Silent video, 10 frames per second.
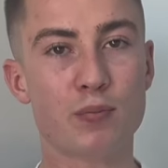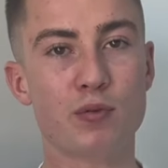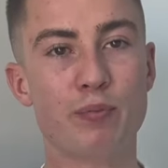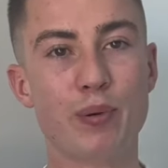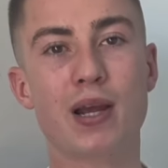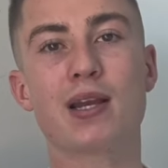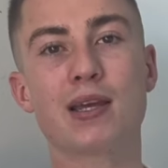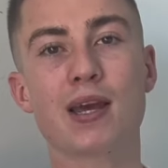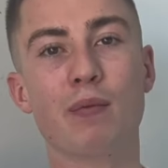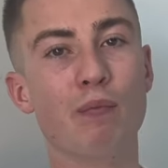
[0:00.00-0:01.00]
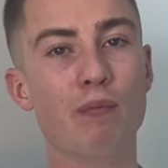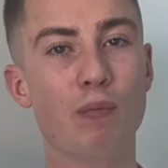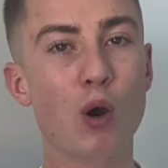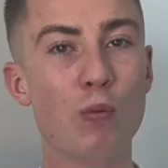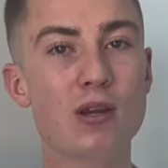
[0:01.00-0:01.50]
You barely get a
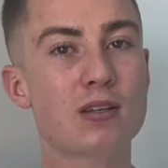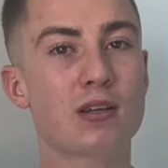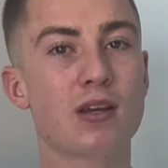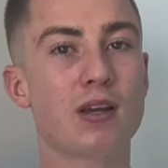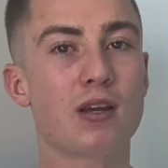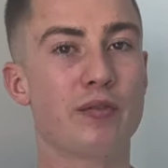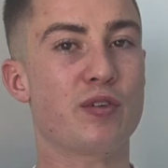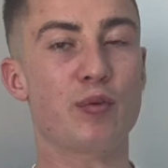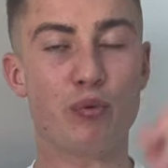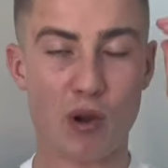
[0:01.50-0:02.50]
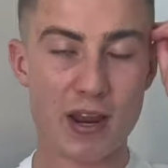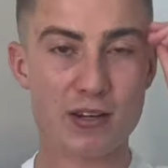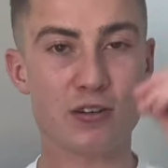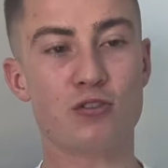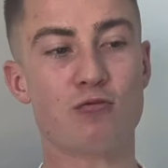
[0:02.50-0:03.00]
moment for your brain
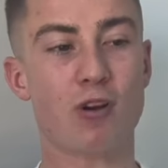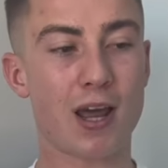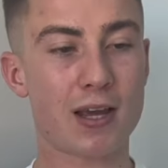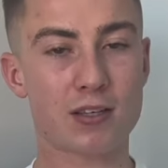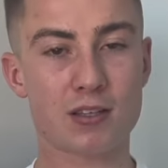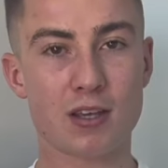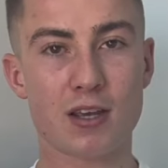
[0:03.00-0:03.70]
to just relax.